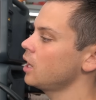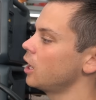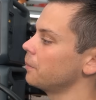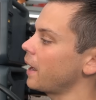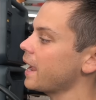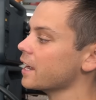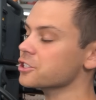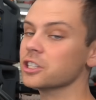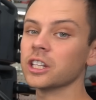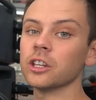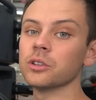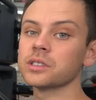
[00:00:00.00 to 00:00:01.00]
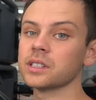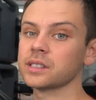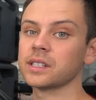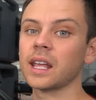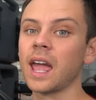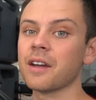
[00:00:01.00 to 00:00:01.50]
Um, I actually use this
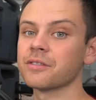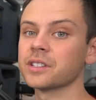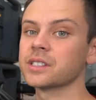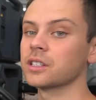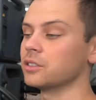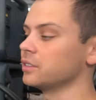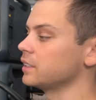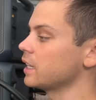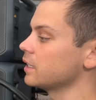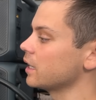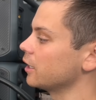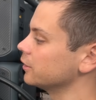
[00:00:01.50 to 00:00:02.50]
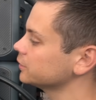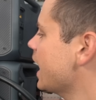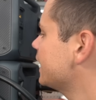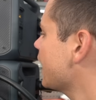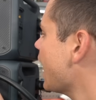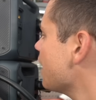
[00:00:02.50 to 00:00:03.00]
thing every single day now,
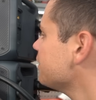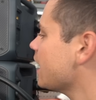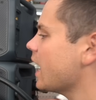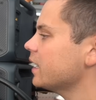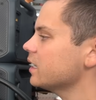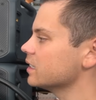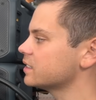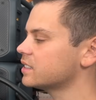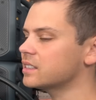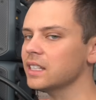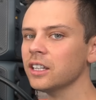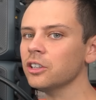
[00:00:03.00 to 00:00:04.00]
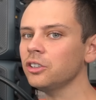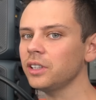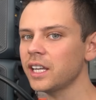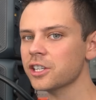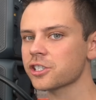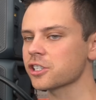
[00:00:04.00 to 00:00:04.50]
and I haven't had a single
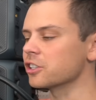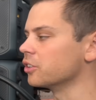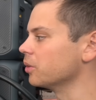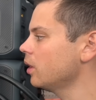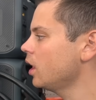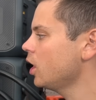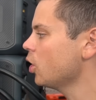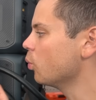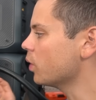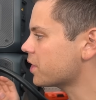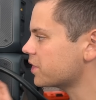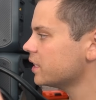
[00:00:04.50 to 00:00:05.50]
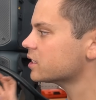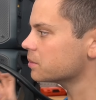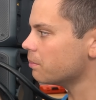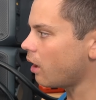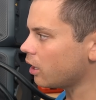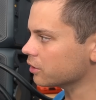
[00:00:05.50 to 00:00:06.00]
issue with this
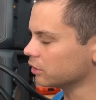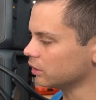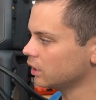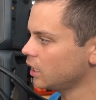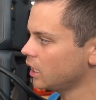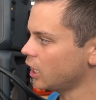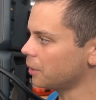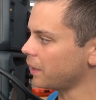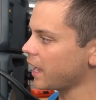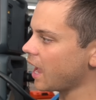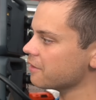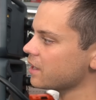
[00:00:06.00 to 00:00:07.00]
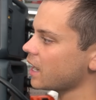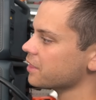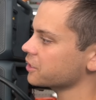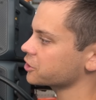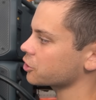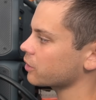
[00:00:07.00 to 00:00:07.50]
model. Um, I haven't had
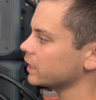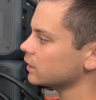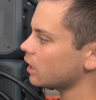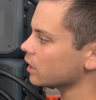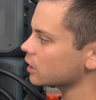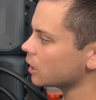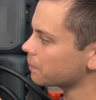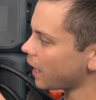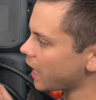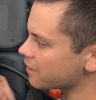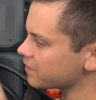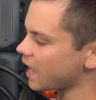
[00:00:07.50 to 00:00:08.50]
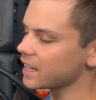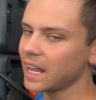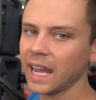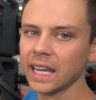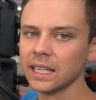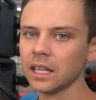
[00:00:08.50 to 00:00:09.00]
the screen lock up. I haven't had
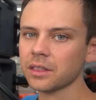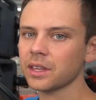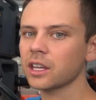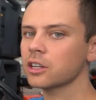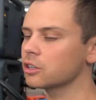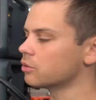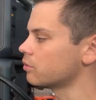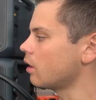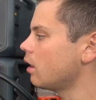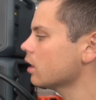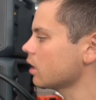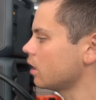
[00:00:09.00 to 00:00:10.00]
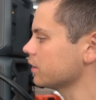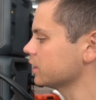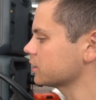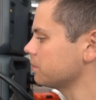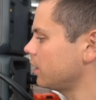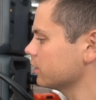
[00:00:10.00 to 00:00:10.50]
anything go wrong on
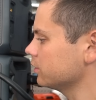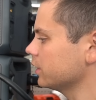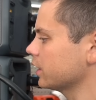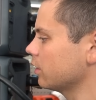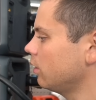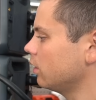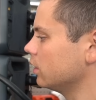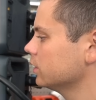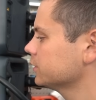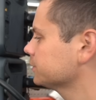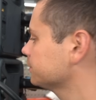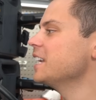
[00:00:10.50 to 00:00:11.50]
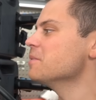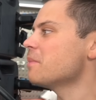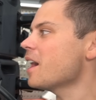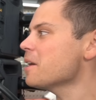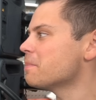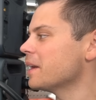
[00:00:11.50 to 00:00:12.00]
this model at all. And in
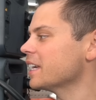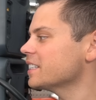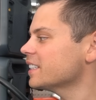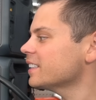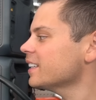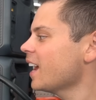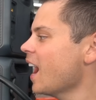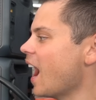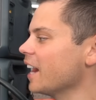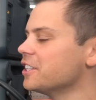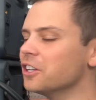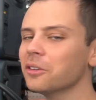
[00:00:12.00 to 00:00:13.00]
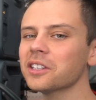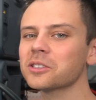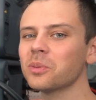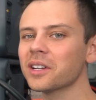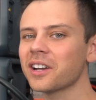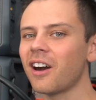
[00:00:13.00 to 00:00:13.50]
my opinion, I know this
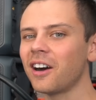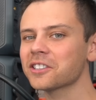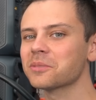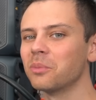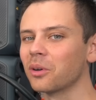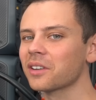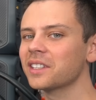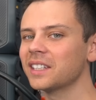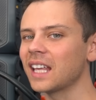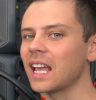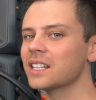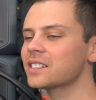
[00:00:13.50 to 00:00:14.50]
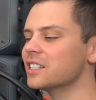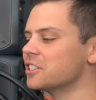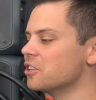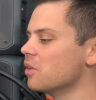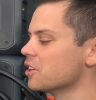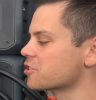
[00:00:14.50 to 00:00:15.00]
one costs more than the
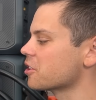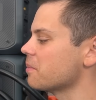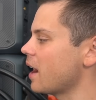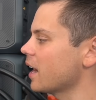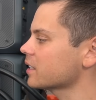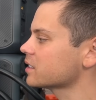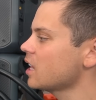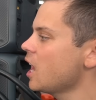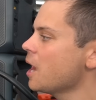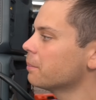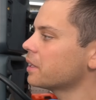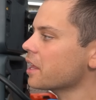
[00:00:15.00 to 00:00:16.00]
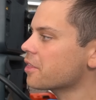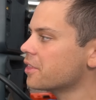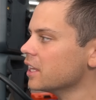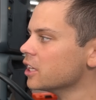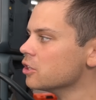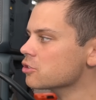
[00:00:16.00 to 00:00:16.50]
AC200 Max, but I
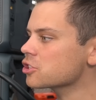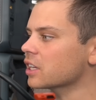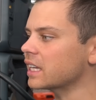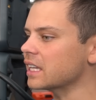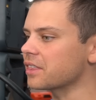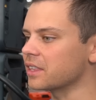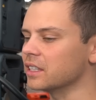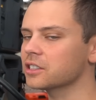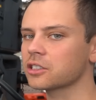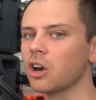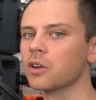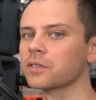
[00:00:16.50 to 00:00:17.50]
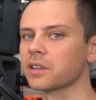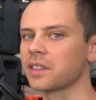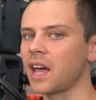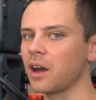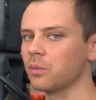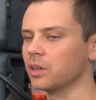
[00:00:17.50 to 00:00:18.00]
think you should get this over
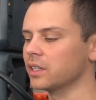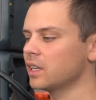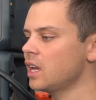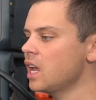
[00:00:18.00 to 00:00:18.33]
that one.